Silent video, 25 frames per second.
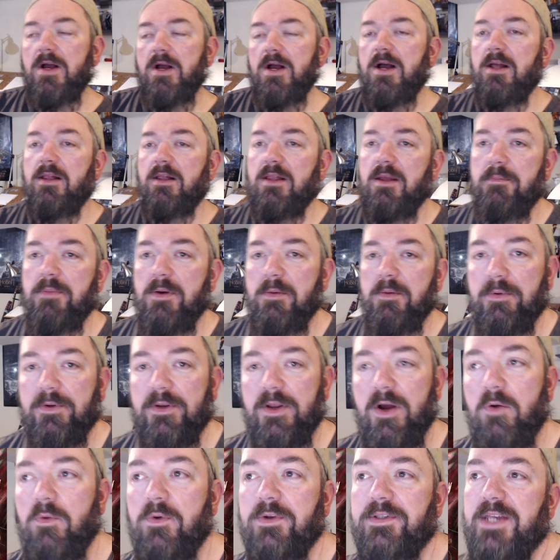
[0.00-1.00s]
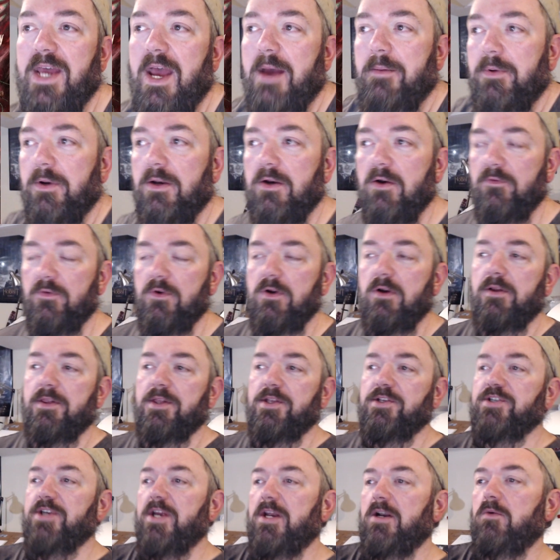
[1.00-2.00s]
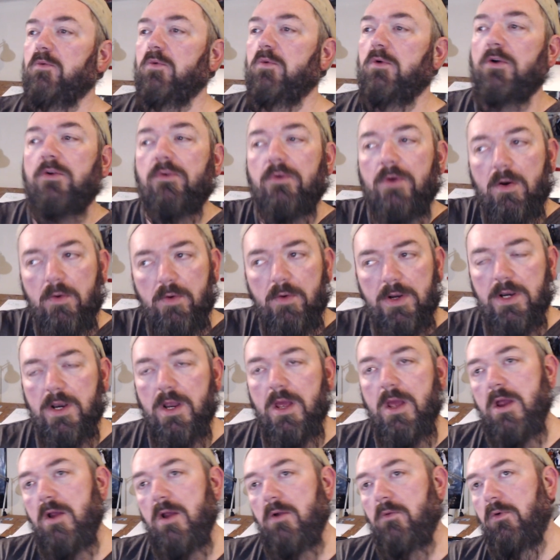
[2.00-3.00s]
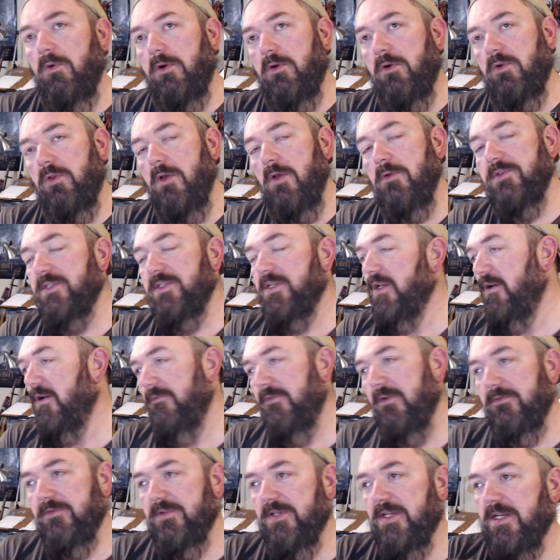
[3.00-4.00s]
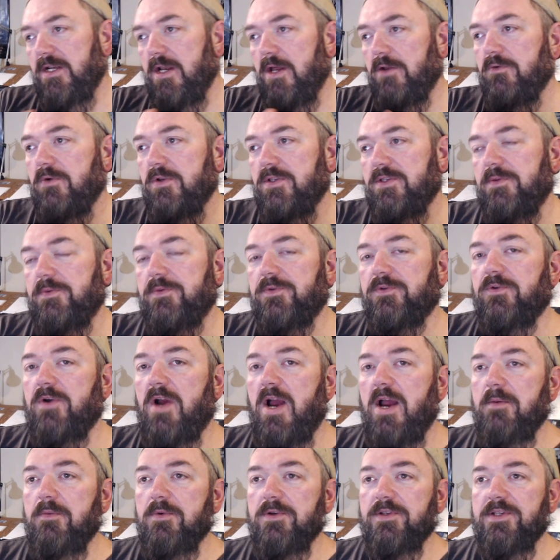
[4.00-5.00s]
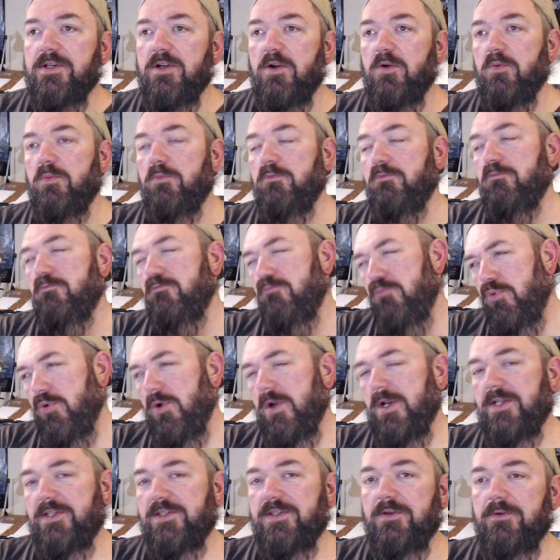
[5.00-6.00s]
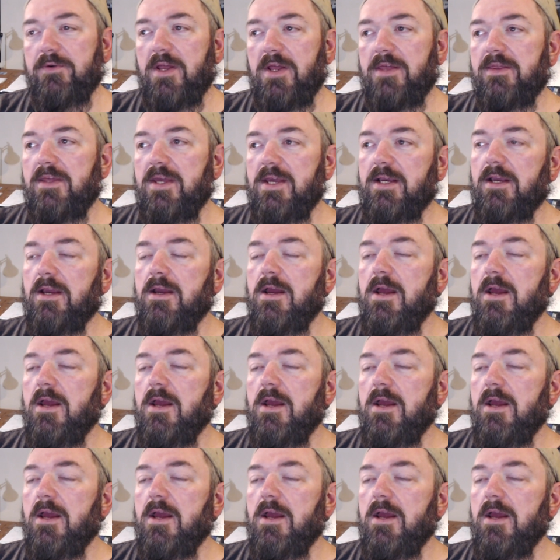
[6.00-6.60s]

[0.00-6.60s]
Let people know what's happening over here on the channel. We're growing. We're closing in on 1,500 subscribers here pretty soon, I think.